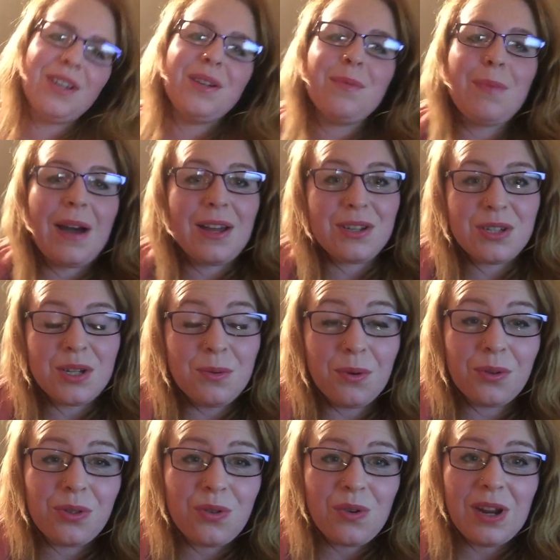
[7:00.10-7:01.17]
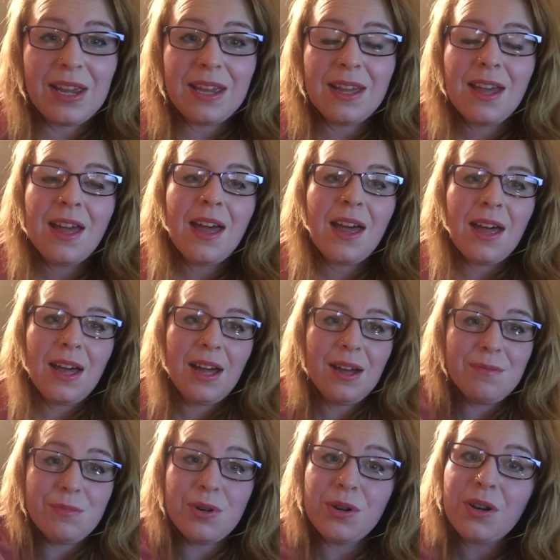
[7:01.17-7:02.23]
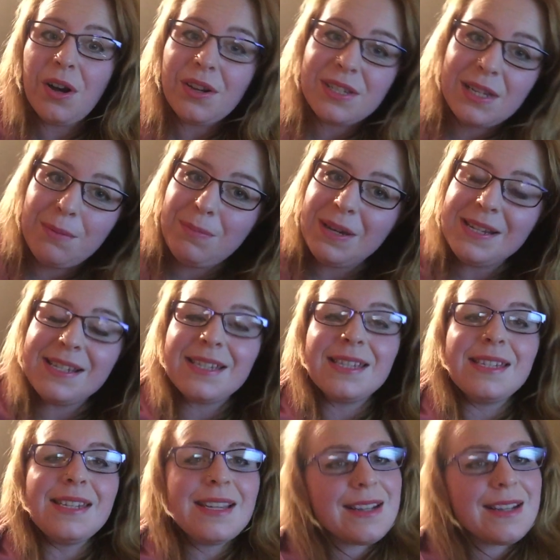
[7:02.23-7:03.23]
you're going to buy 2 or 3 more costly pieces.